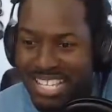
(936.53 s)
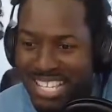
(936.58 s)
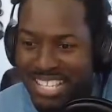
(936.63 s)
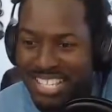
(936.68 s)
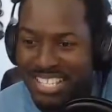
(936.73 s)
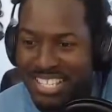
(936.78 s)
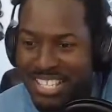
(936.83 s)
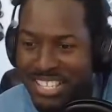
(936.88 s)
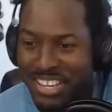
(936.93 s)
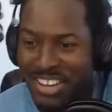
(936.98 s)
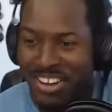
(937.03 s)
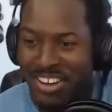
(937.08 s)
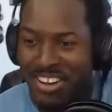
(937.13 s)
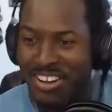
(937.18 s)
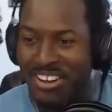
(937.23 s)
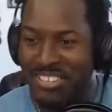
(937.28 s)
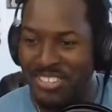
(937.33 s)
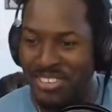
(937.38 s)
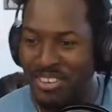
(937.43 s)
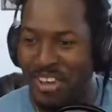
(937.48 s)

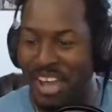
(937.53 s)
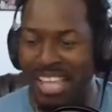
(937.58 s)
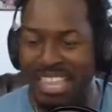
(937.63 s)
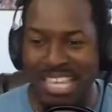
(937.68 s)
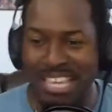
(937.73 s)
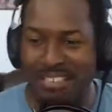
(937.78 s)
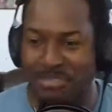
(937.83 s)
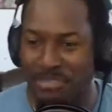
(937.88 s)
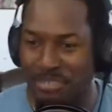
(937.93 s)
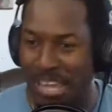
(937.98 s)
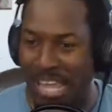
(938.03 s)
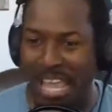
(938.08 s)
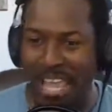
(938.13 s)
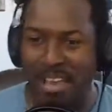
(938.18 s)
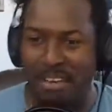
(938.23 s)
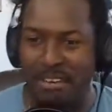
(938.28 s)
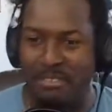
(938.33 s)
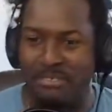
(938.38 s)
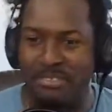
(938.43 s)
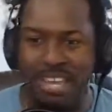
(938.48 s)
So I think for I